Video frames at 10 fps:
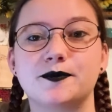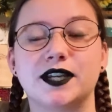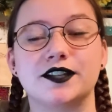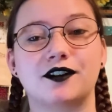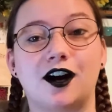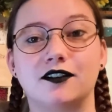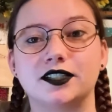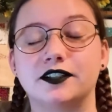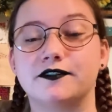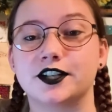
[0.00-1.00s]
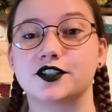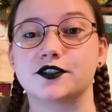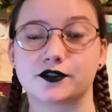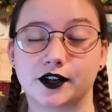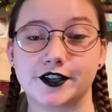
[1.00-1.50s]
because often fiction
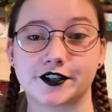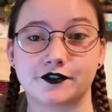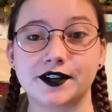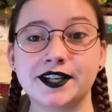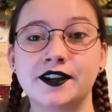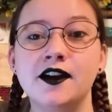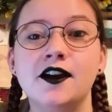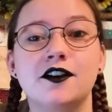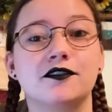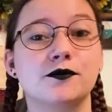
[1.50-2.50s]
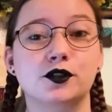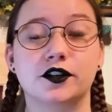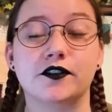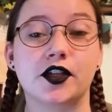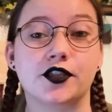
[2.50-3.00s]
stories are written from sort
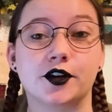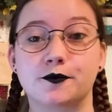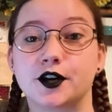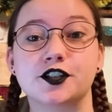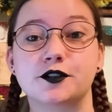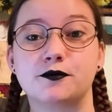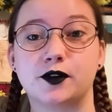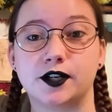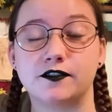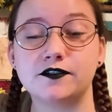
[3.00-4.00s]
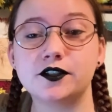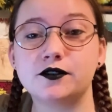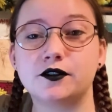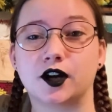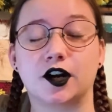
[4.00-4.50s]
of a third person point of
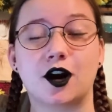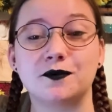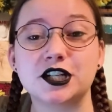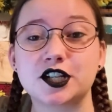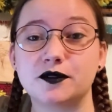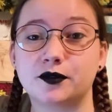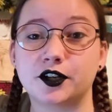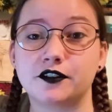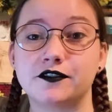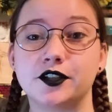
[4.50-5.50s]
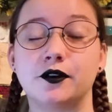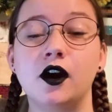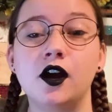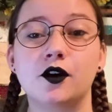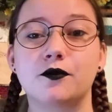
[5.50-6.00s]
view or an omniscient point of view
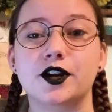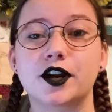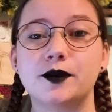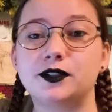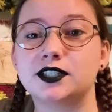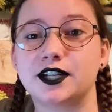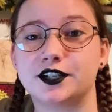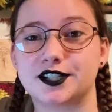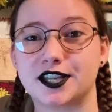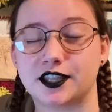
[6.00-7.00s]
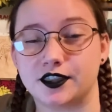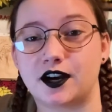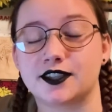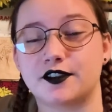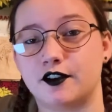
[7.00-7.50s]
where you're able to understand the
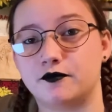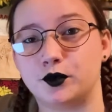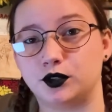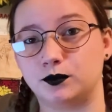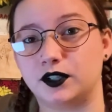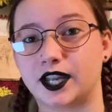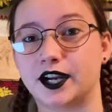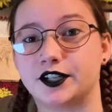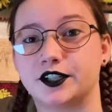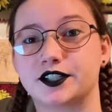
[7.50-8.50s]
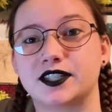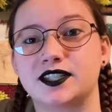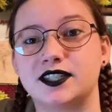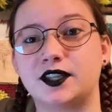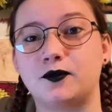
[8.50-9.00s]
thoughts of multiple characters and
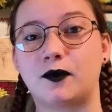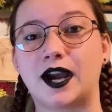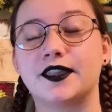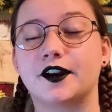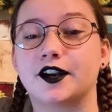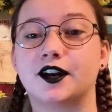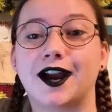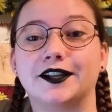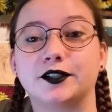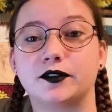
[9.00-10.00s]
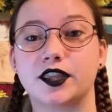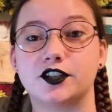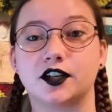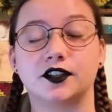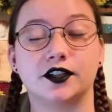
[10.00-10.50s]
see why they're interacting with
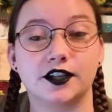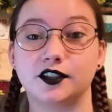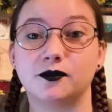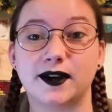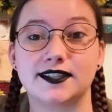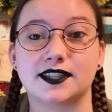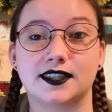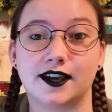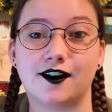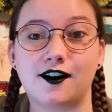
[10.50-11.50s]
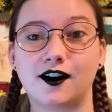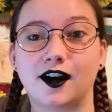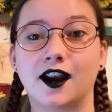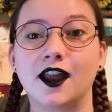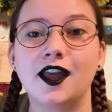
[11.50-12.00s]
each other in the ways that they
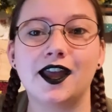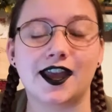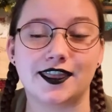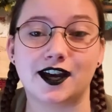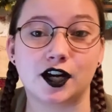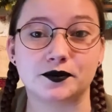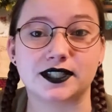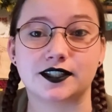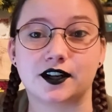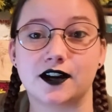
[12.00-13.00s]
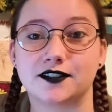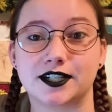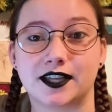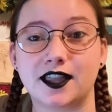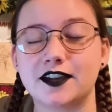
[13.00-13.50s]
are. And that helps us in our
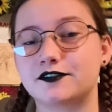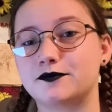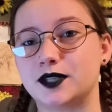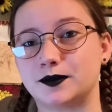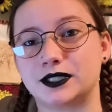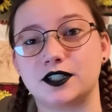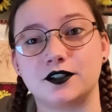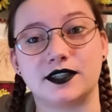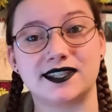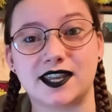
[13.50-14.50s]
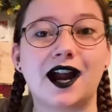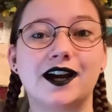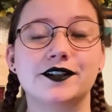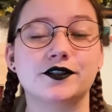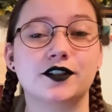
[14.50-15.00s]
everyday life be able to do the same. I
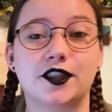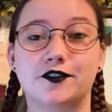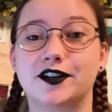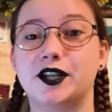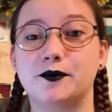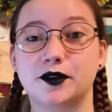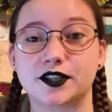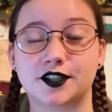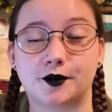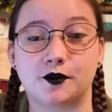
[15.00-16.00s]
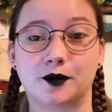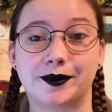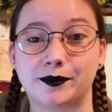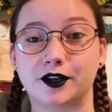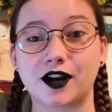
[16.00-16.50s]
also saw that reading books that are more
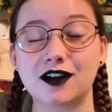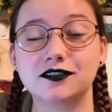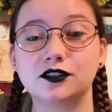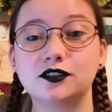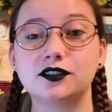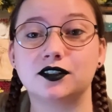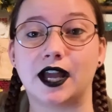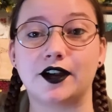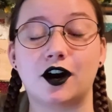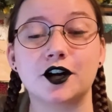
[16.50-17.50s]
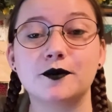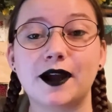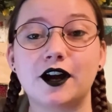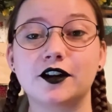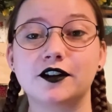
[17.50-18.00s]
bibliographical, like
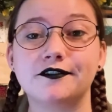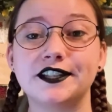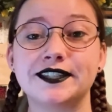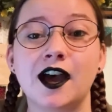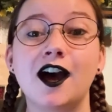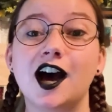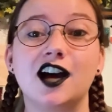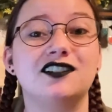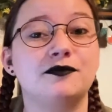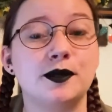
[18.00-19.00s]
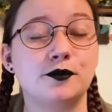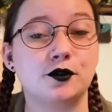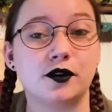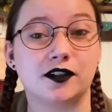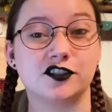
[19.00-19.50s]
autobiographies of people
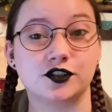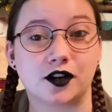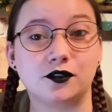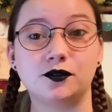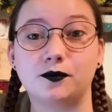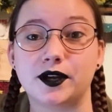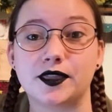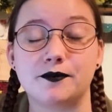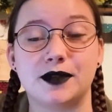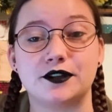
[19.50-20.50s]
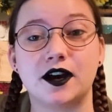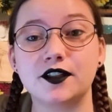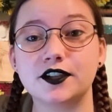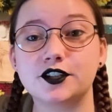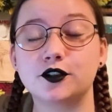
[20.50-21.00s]
who have struggled with mental
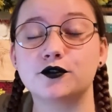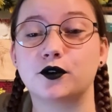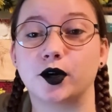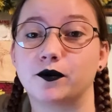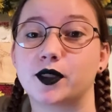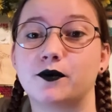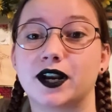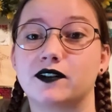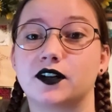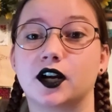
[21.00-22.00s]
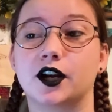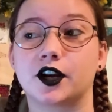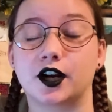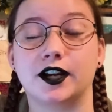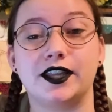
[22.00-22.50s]
health issues or with whatever
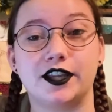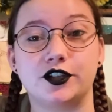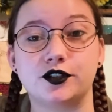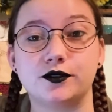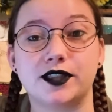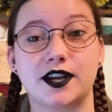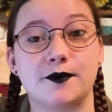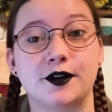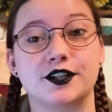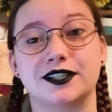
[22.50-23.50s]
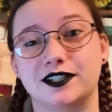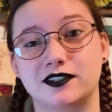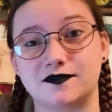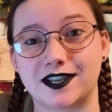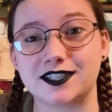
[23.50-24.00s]
current issue that a person
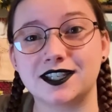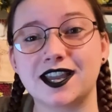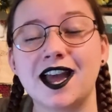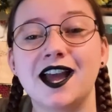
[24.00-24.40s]
is facing,